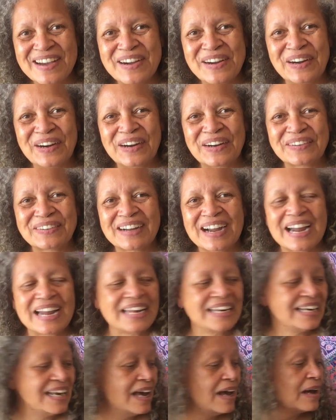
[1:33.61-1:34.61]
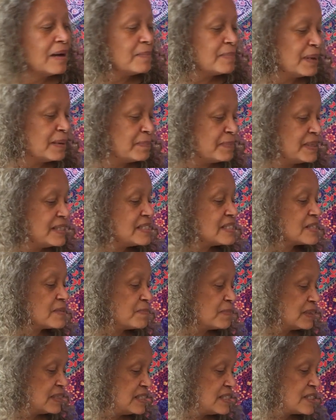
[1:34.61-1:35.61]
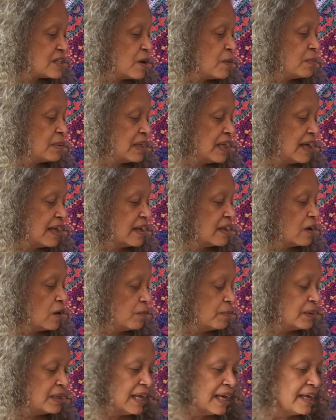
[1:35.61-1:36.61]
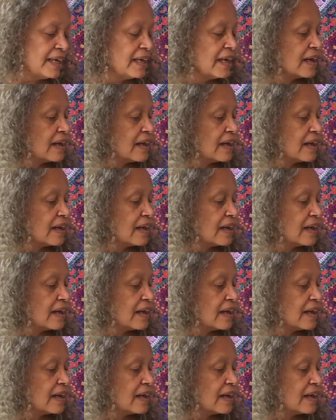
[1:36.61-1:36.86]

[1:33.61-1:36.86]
All right, puppies, please go play. Go play.